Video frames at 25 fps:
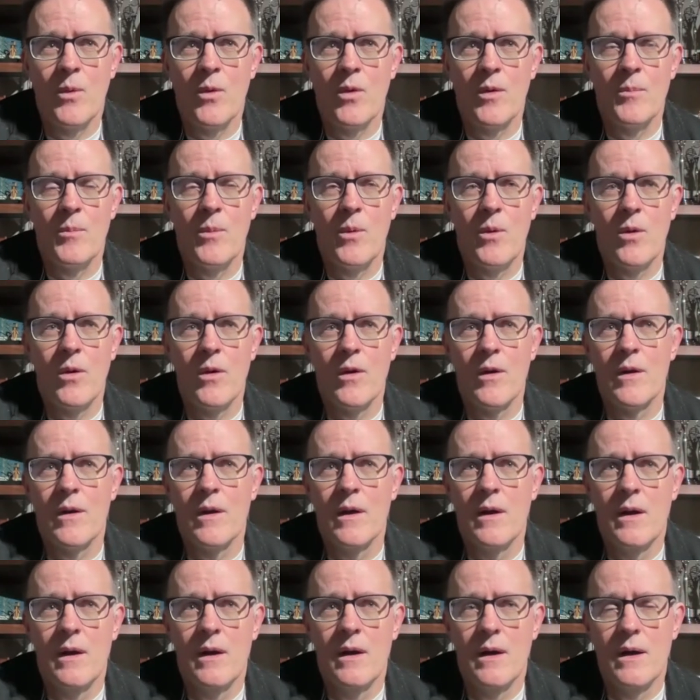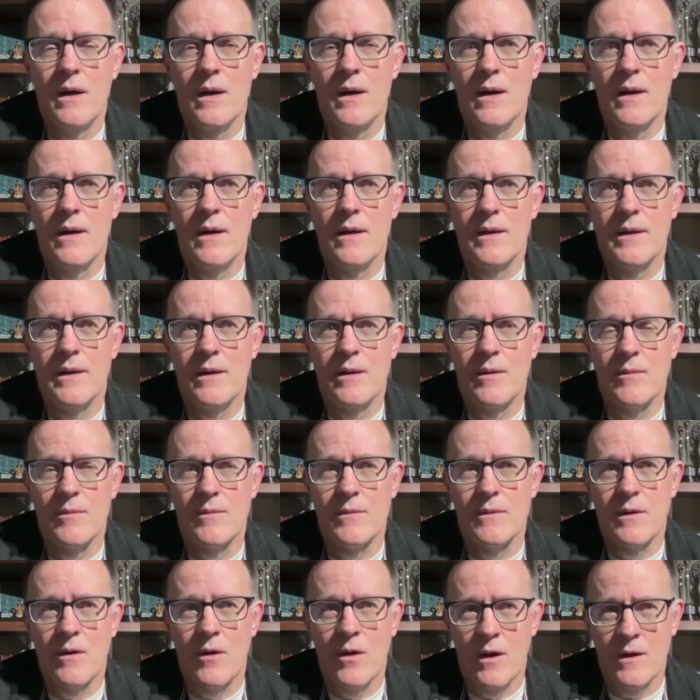and more
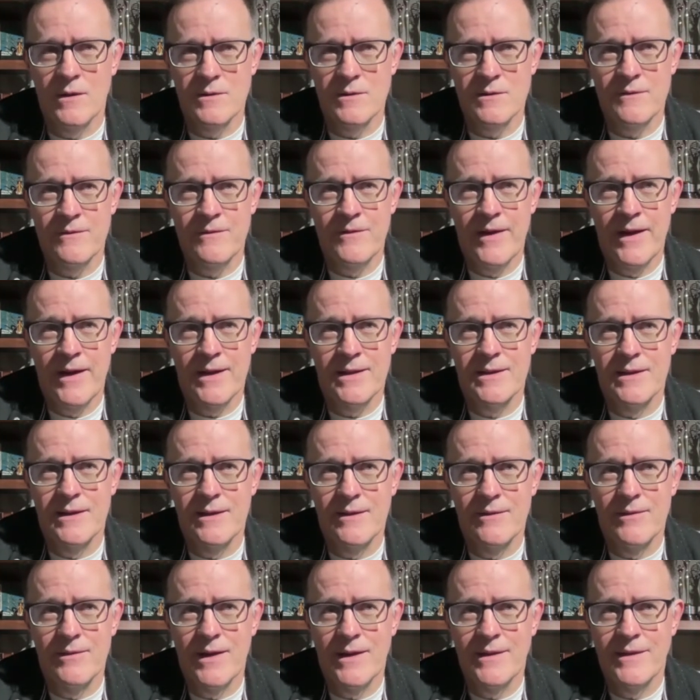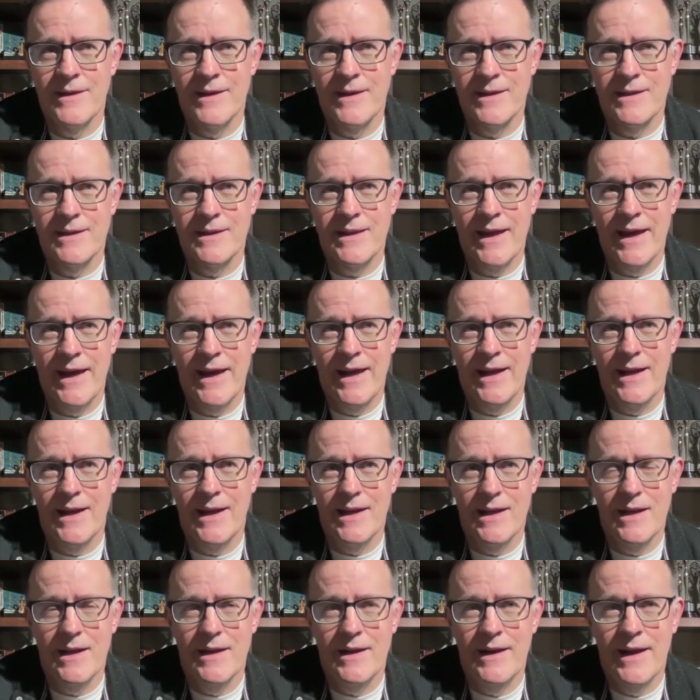cost effective, I think that
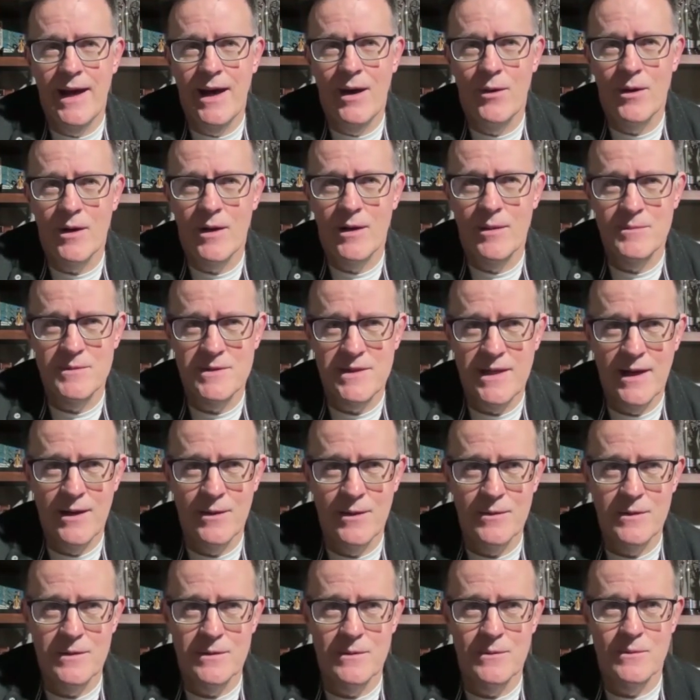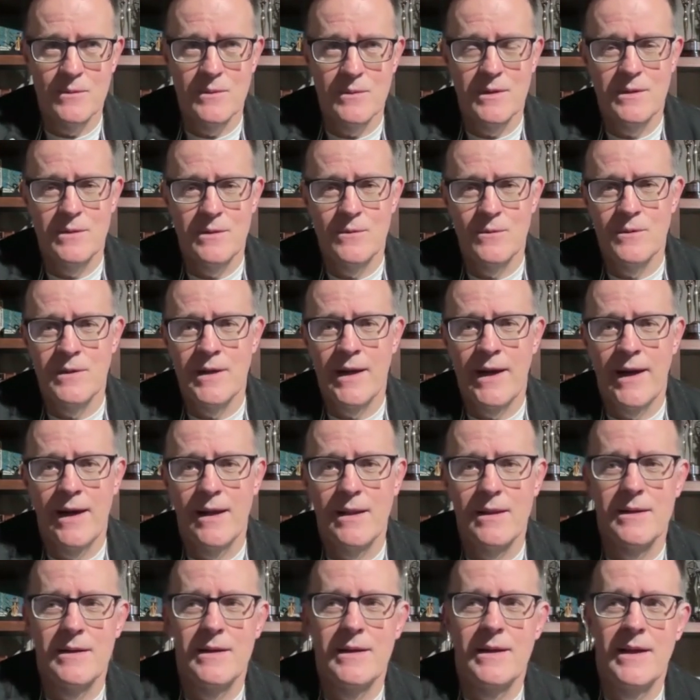now it comes down to
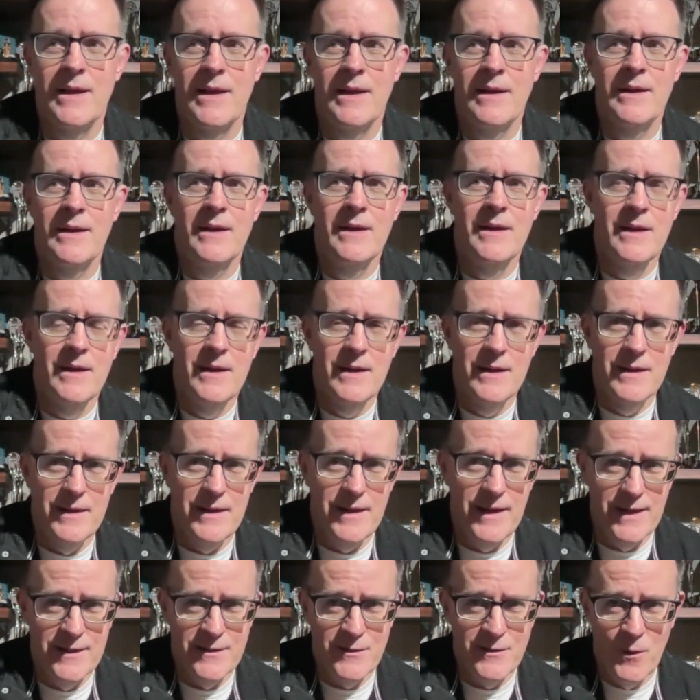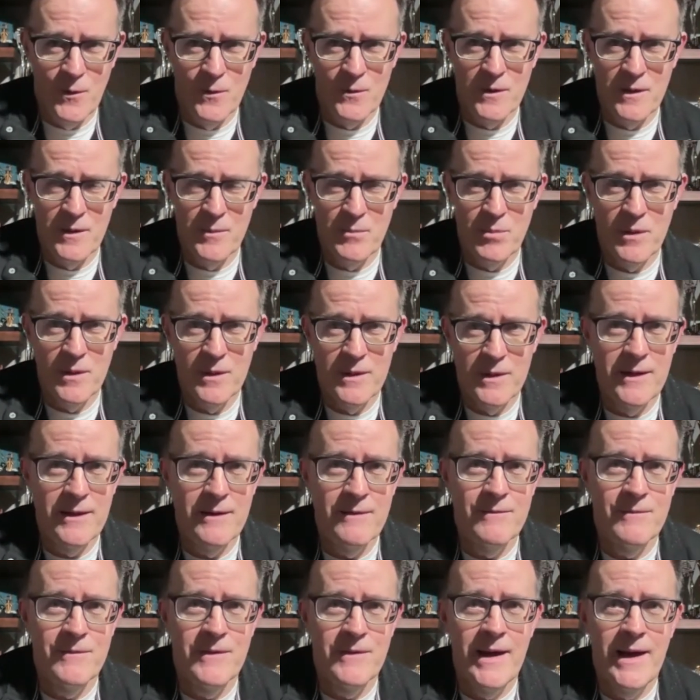talent. And yeah, I totally
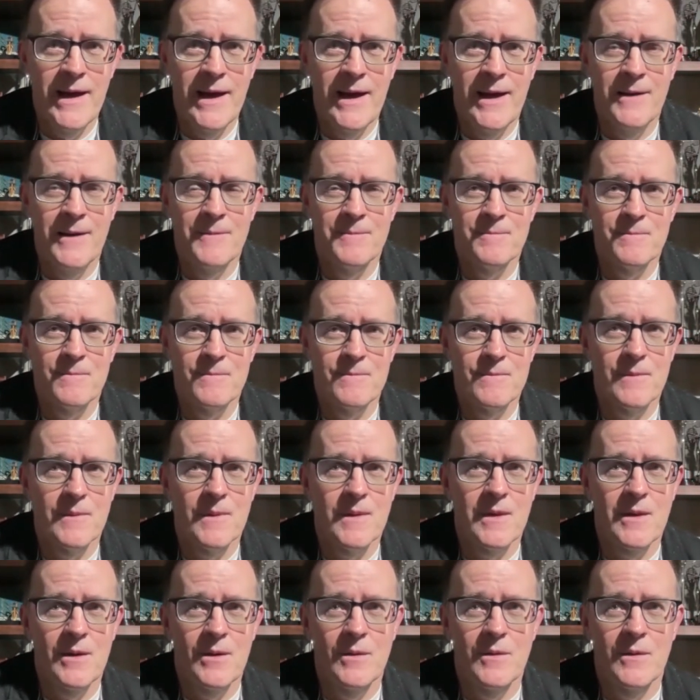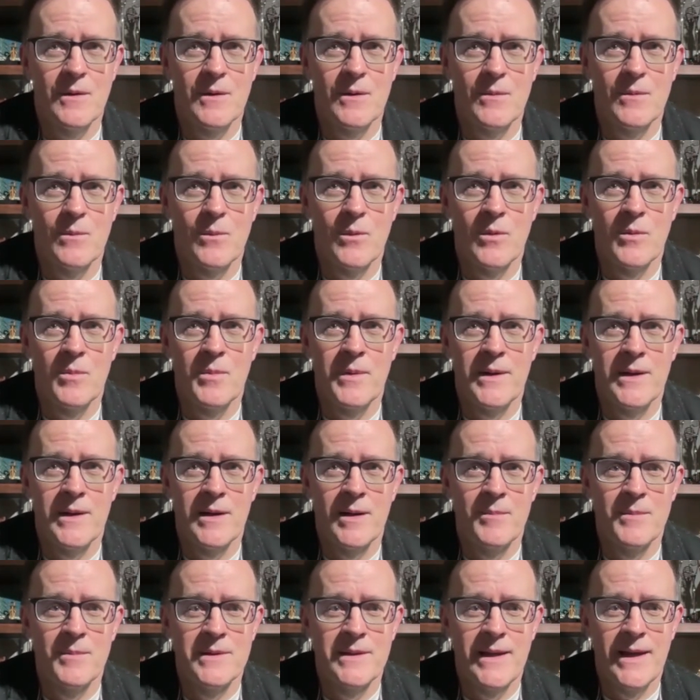believe that there will
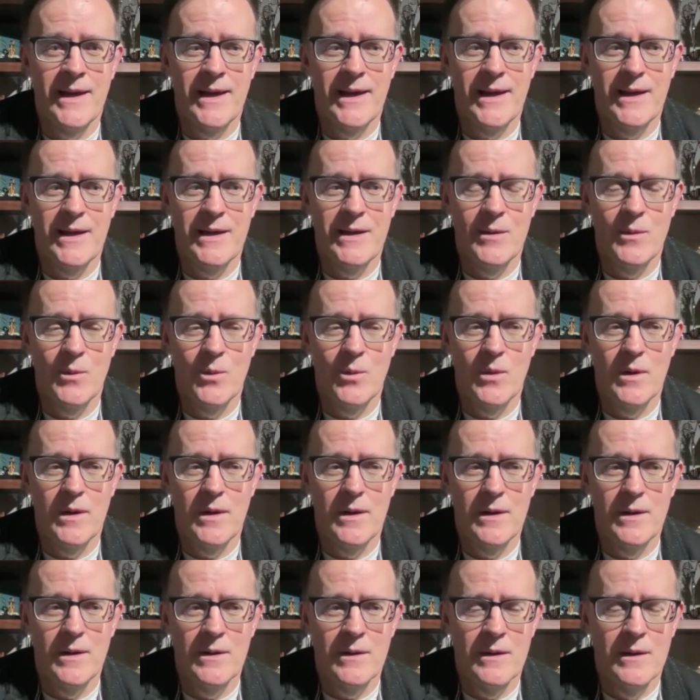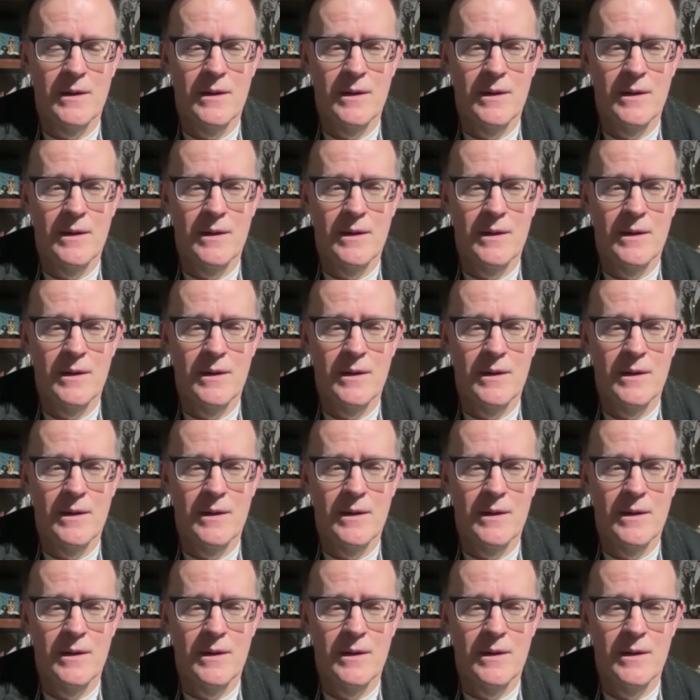become a day where